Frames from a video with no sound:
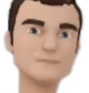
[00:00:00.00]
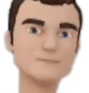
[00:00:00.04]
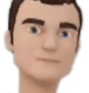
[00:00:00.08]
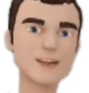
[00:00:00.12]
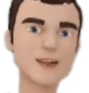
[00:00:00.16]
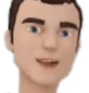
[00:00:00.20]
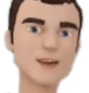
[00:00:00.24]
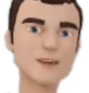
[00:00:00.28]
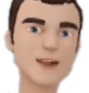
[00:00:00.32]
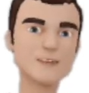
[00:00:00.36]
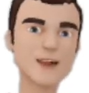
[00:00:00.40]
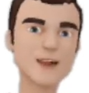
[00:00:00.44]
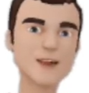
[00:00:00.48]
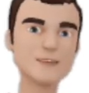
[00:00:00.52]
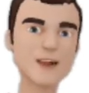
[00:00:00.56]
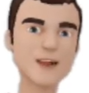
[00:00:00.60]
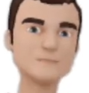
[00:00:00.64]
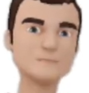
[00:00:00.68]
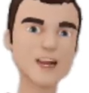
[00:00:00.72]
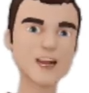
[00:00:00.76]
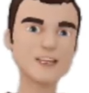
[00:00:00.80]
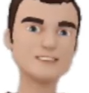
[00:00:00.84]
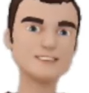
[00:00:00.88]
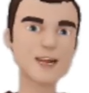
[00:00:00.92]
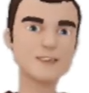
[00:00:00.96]
And then we
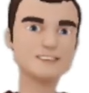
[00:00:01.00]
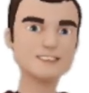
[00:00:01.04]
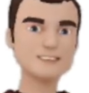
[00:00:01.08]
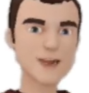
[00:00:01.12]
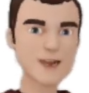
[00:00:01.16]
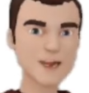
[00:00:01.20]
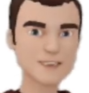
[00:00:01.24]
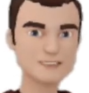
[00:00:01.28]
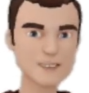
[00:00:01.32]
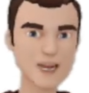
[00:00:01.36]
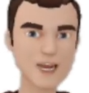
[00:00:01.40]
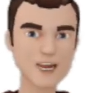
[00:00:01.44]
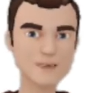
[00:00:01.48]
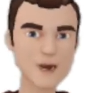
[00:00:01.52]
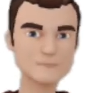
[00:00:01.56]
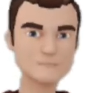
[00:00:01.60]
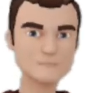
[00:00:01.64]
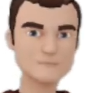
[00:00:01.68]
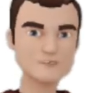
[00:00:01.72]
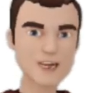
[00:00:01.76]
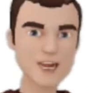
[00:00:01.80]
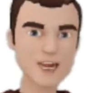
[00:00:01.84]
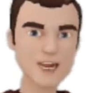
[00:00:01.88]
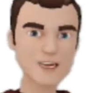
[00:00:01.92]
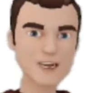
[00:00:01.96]
close the sentence out
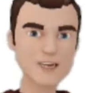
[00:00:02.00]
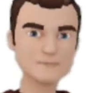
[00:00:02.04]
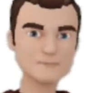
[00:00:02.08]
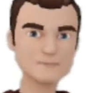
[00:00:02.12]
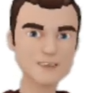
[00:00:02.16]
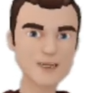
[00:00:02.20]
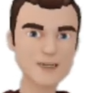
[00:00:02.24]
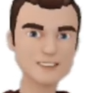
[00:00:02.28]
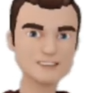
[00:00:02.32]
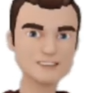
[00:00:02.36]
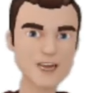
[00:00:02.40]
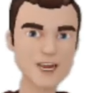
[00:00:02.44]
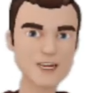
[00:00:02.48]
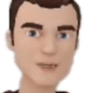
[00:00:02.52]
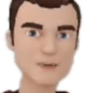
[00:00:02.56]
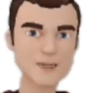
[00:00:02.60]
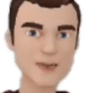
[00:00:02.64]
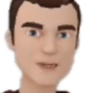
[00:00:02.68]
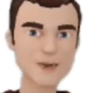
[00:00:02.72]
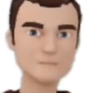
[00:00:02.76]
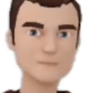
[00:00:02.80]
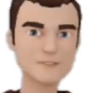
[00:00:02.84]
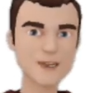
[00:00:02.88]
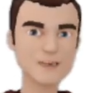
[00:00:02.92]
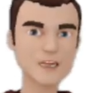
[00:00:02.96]
with the
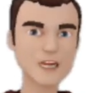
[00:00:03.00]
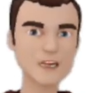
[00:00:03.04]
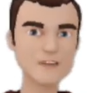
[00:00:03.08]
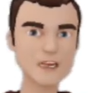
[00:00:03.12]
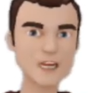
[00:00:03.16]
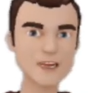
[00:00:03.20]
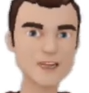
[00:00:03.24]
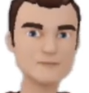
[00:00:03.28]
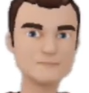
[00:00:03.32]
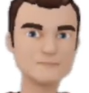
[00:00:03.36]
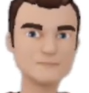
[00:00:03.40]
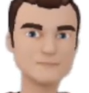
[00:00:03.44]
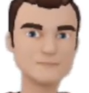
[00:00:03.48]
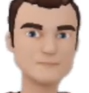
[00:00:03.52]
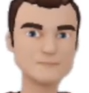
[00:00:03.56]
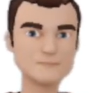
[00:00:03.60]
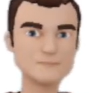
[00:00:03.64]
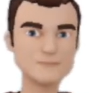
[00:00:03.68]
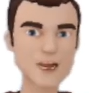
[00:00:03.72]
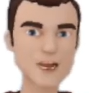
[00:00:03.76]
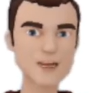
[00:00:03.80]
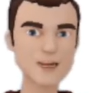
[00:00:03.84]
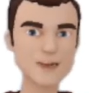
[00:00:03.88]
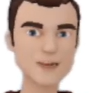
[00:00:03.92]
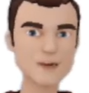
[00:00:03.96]
subject and verb,
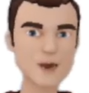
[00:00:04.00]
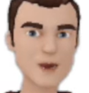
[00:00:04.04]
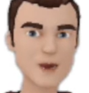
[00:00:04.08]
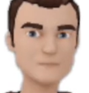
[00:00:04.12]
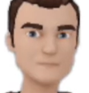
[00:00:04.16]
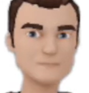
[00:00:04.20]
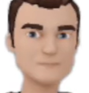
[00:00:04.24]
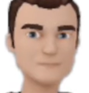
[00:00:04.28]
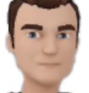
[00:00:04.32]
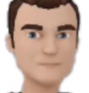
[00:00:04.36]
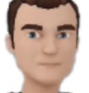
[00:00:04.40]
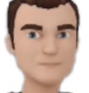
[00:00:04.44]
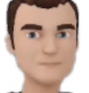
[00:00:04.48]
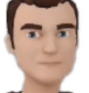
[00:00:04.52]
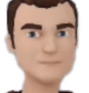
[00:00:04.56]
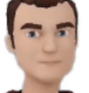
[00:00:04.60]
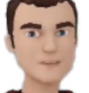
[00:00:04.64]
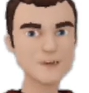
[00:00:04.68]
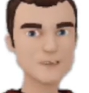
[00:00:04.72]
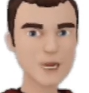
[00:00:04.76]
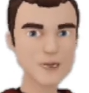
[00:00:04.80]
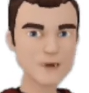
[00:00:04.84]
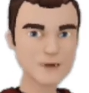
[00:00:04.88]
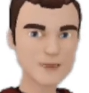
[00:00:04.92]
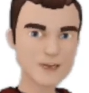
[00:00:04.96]
people
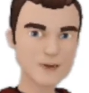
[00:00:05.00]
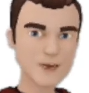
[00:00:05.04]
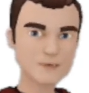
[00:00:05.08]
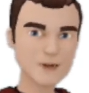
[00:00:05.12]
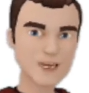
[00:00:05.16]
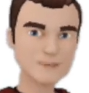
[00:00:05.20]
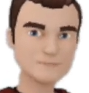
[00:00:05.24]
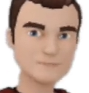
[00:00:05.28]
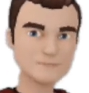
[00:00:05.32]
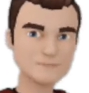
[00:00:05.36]
donated.